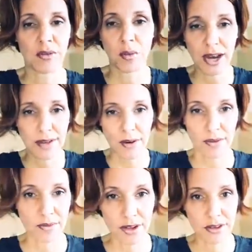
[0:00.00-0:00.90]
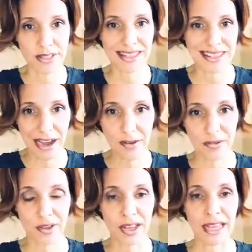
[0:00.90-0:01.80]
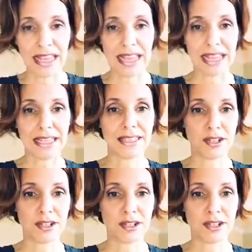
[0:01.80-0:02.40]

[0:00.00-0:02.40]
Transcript: whatever their stuff is.